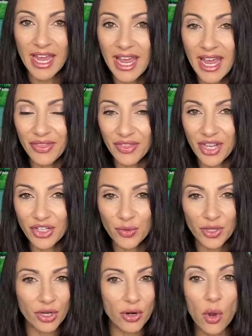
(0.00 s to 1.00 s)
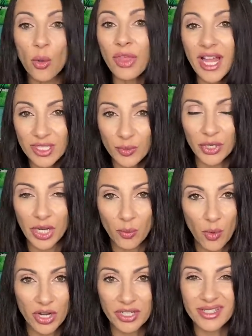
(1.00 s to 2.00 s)
And then you hear, oh, that's what I
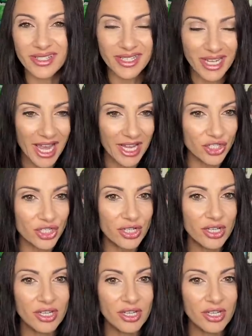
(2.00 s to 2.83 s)
wanted to catch.